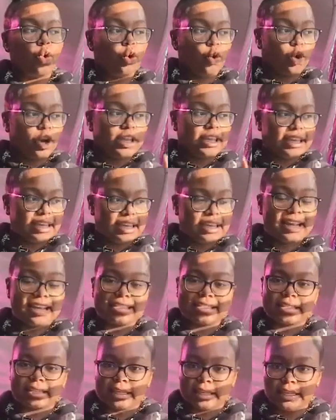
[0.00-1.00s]
or get
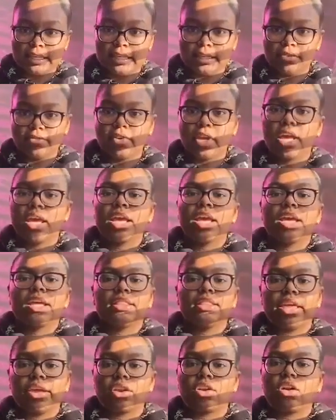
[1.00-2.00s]
as a gift,
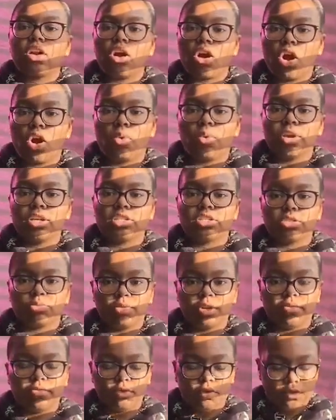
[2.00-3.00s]
they're always
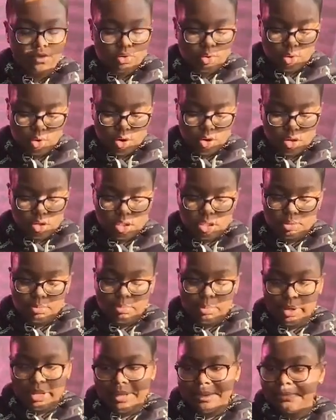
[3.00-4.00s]
3/4 quarters,
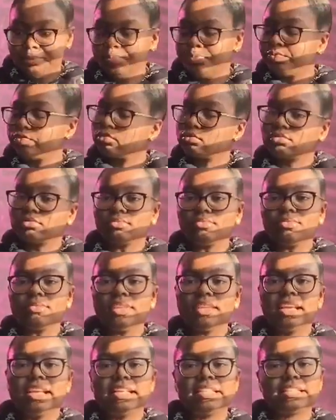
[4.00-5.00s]
but
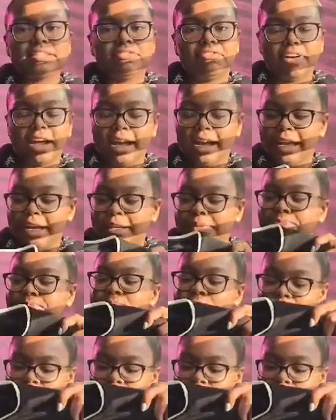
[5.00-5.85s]
it's fine.